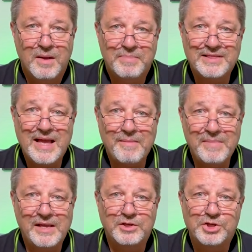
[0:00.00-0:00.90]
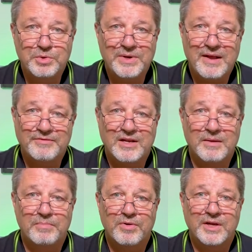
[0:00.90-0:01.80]
but that means you would have to
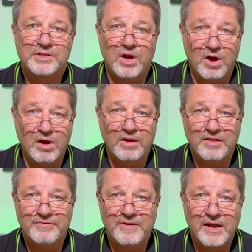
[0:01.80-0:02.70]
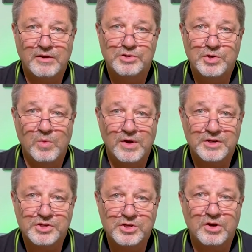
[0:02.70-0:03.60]
compress all of the files you want to
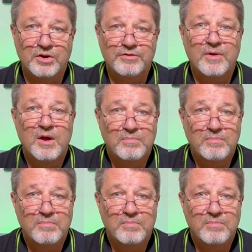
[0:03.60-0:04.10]
serve